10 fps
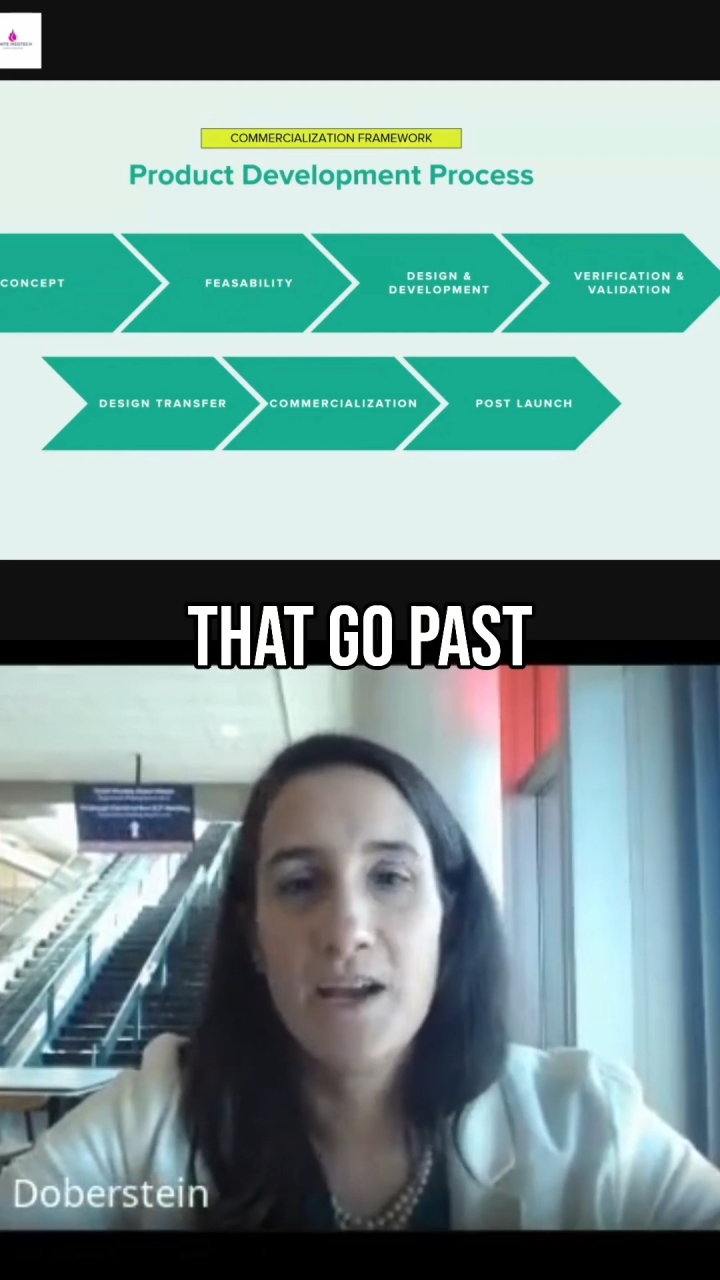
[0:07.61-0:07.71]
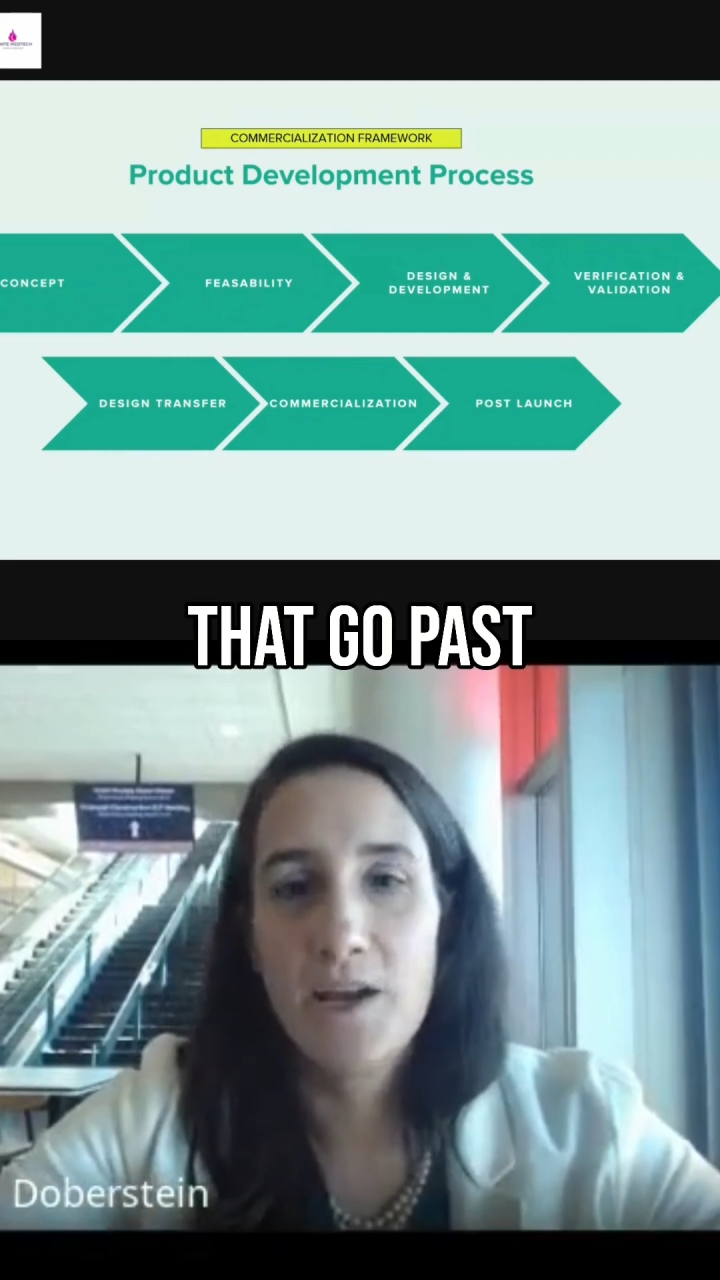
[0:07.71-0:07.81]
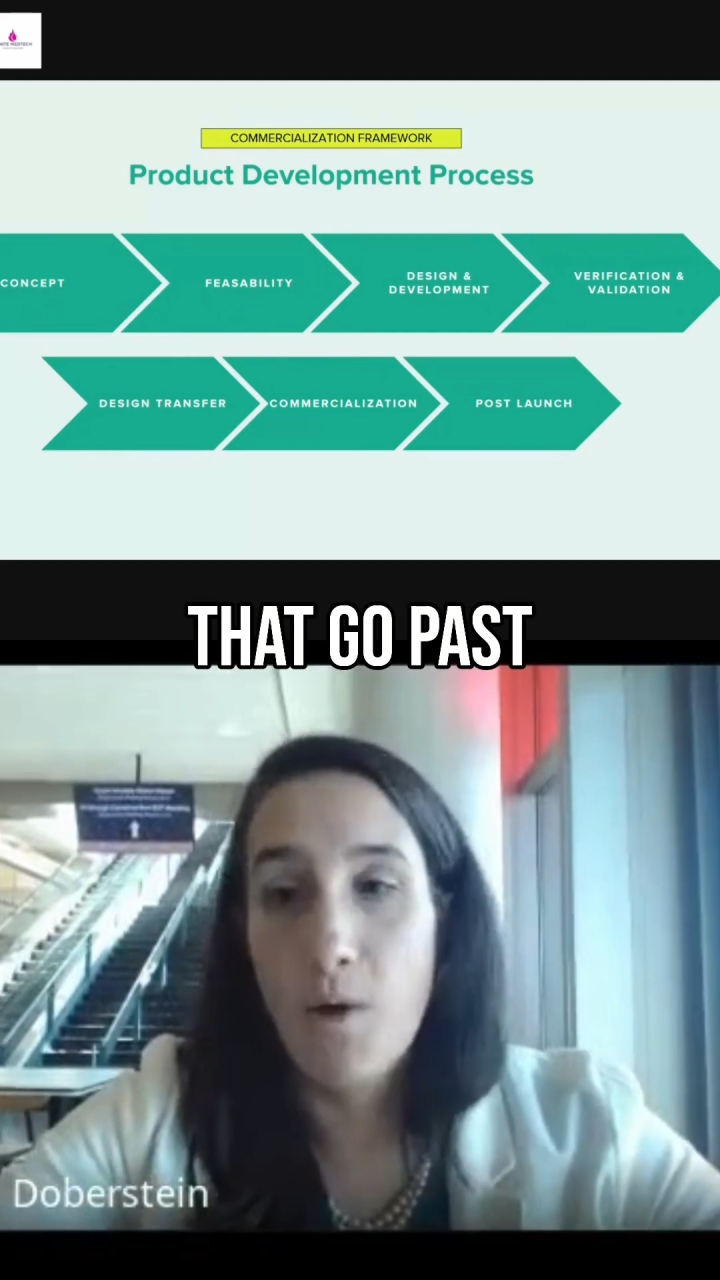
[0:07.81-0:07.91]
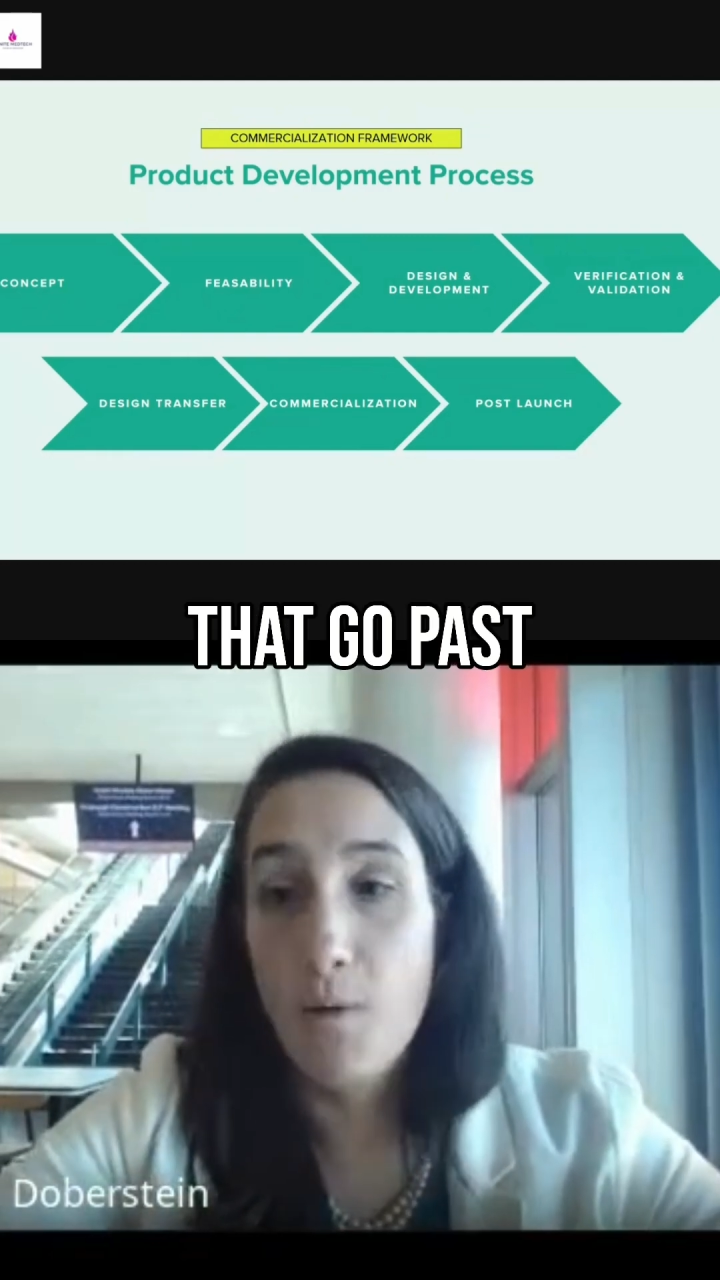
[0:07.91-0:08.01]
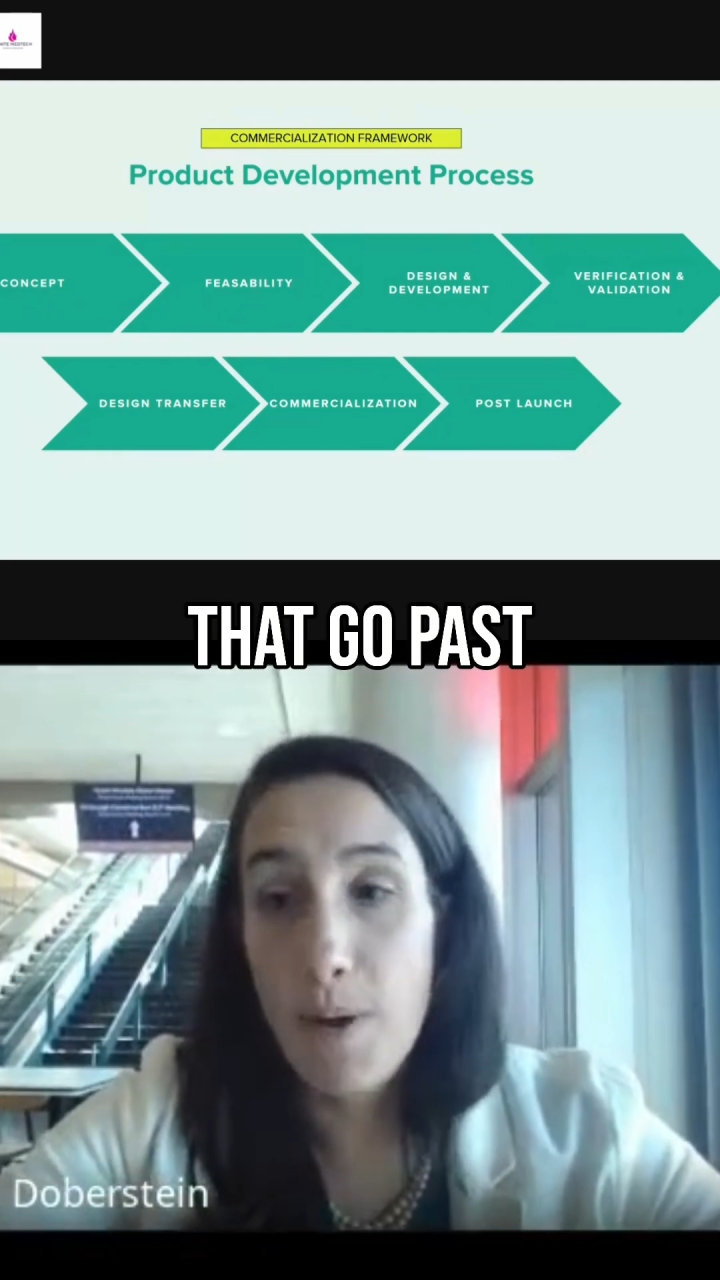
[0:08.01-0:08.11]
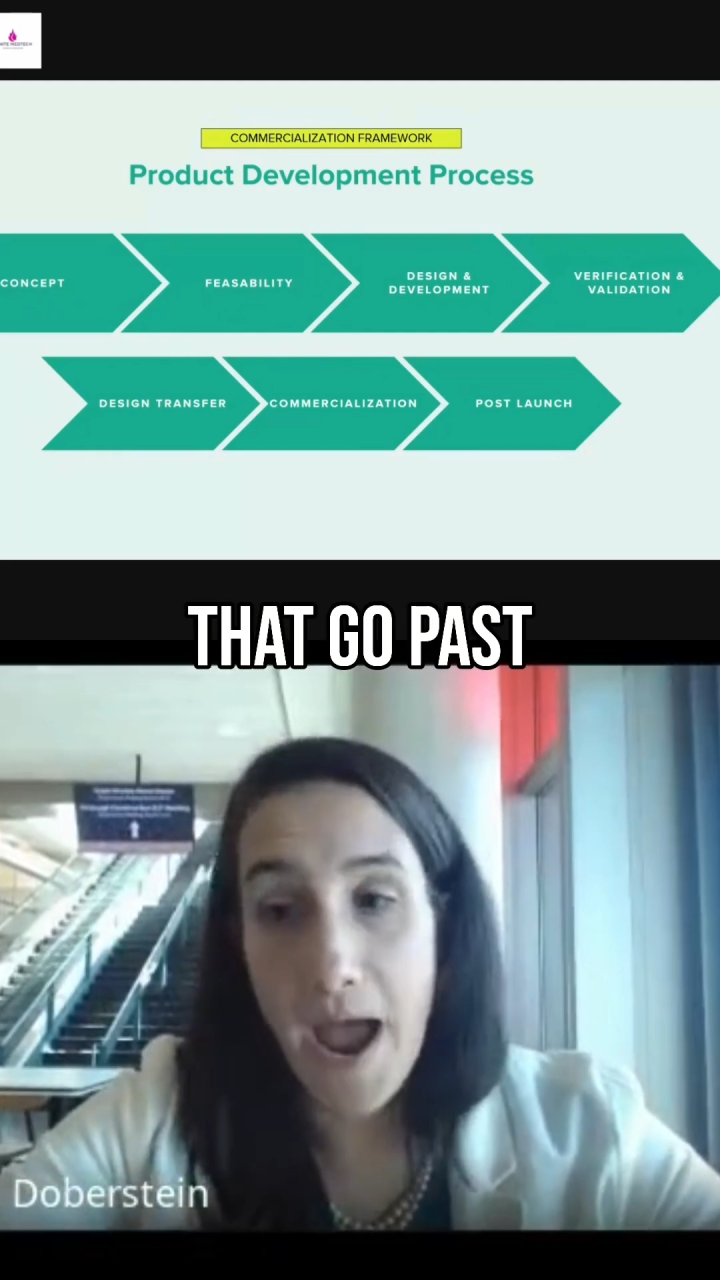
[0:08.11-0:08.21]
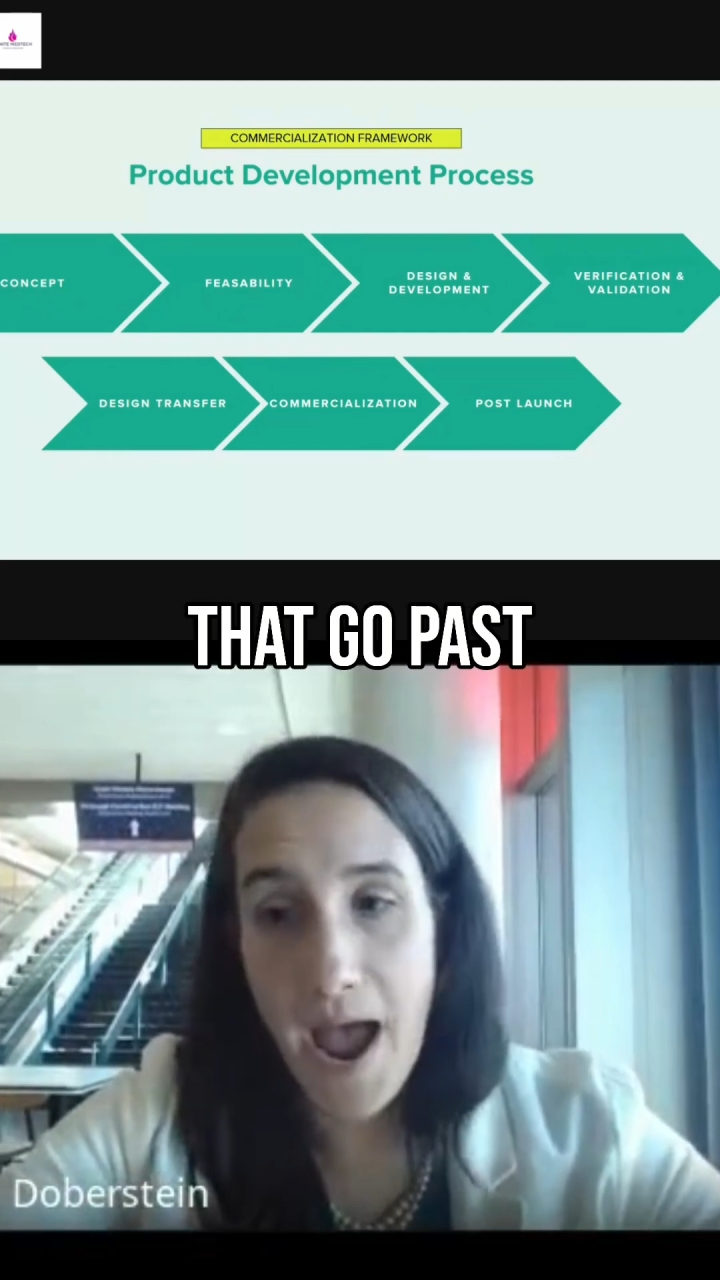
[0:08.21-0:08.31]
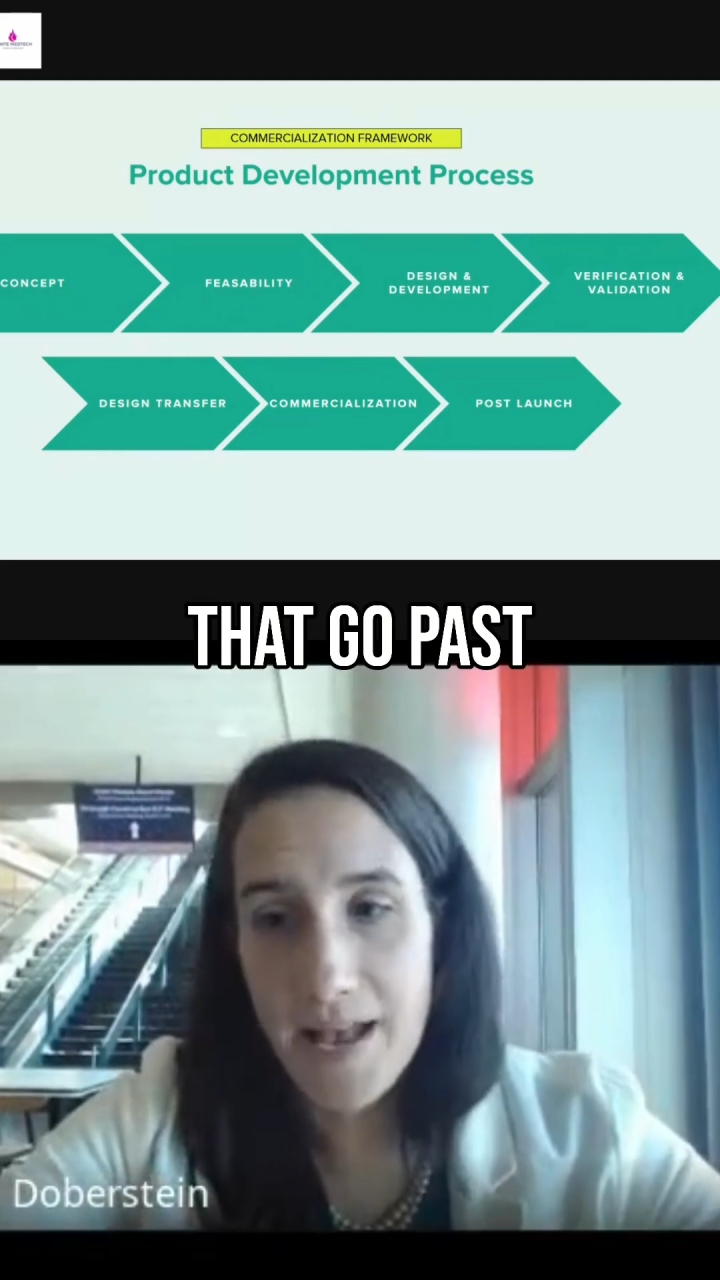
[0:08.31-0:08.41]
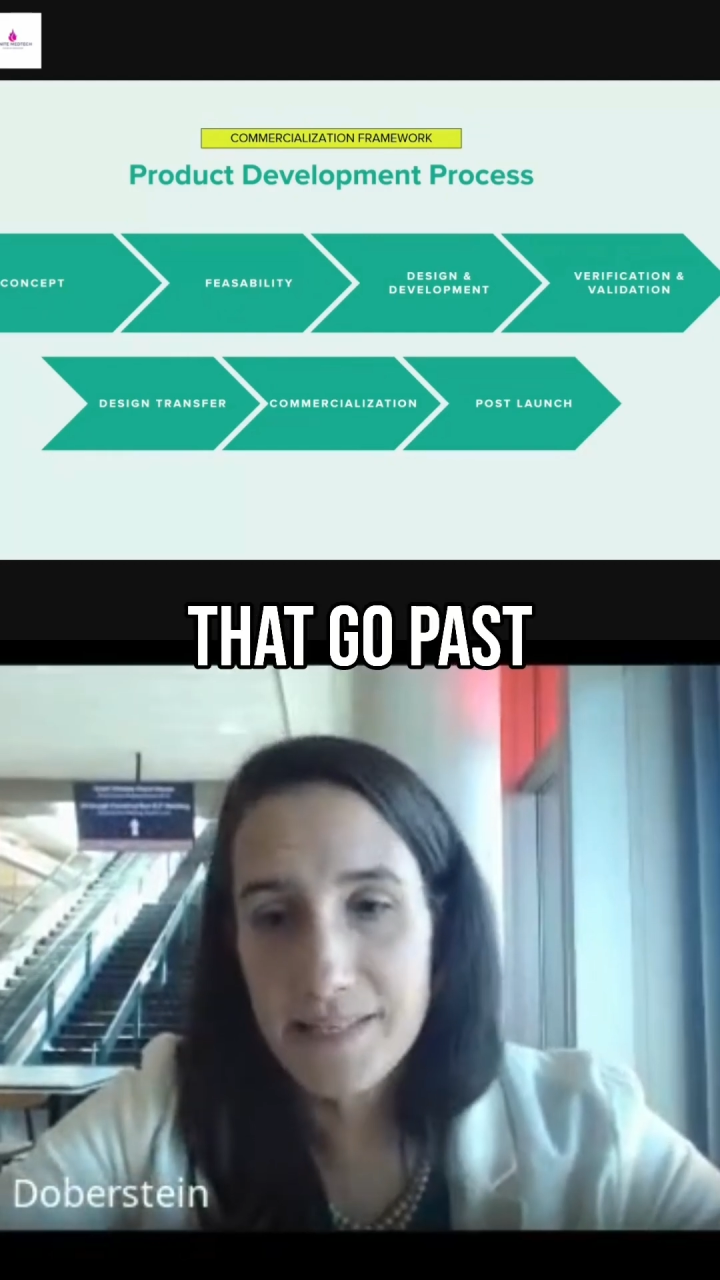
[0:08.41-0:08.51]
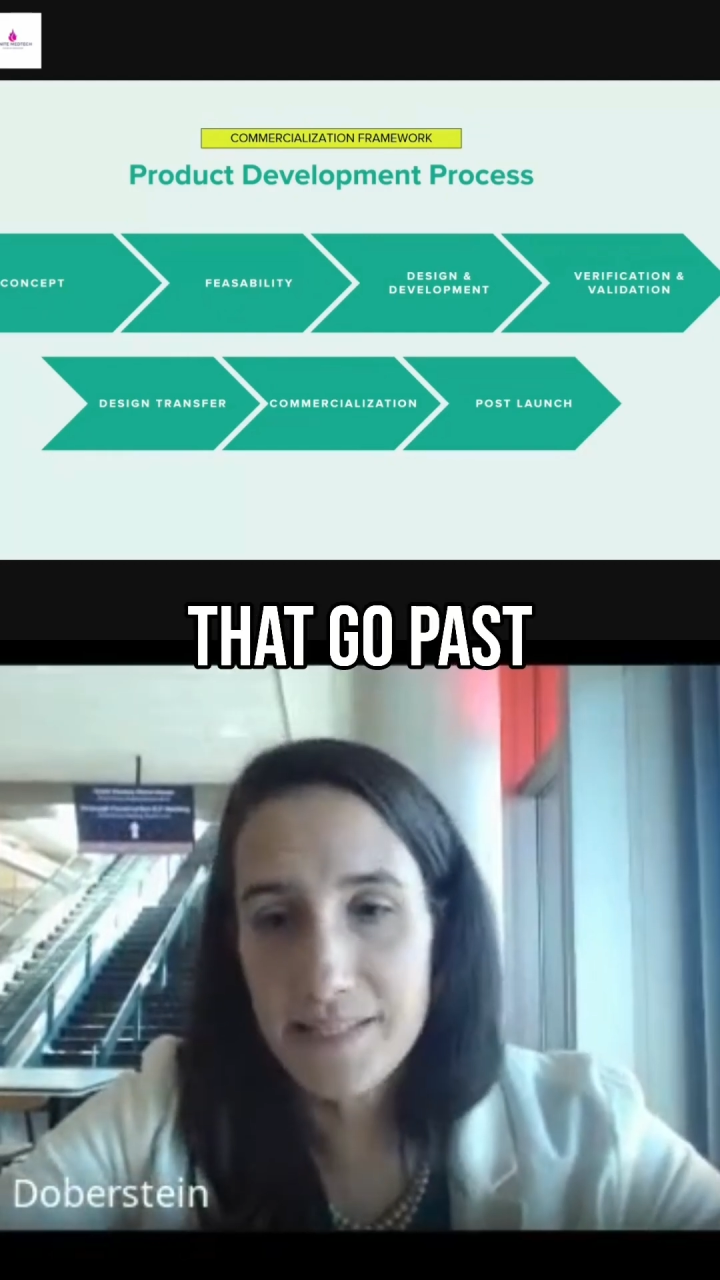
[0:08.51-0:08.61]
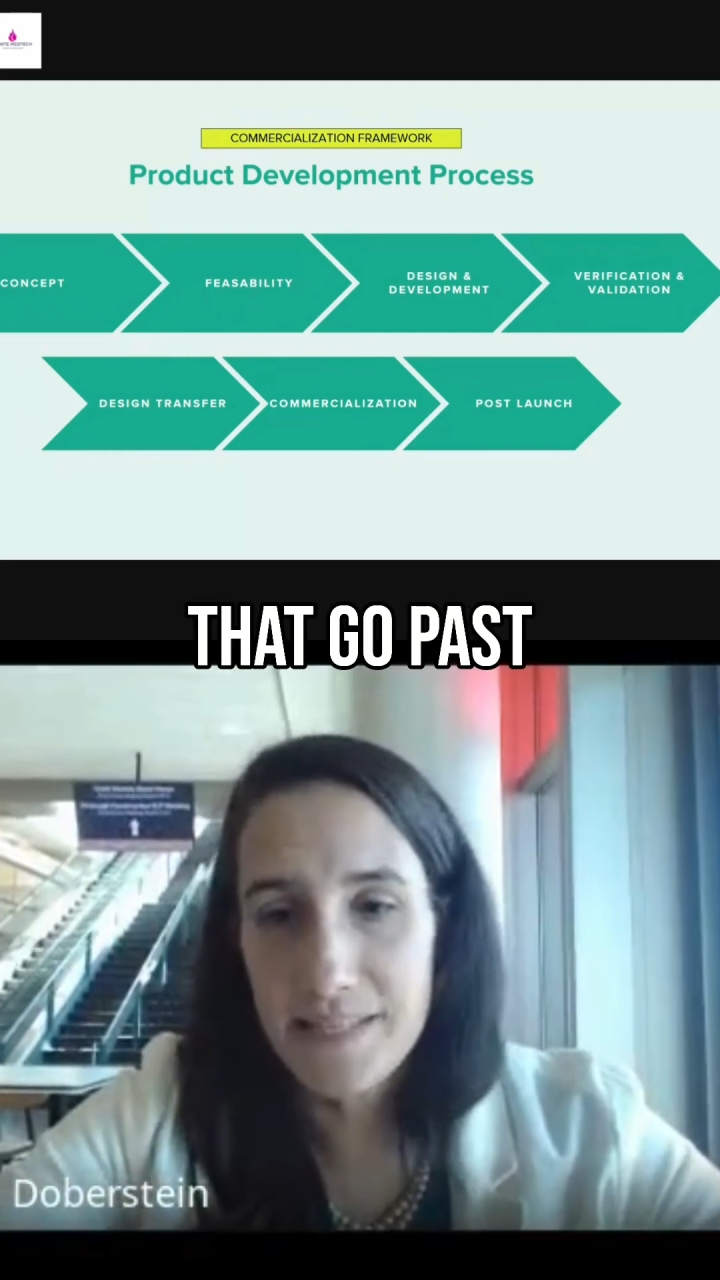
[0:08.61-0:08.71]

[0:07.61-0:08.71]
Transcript: go past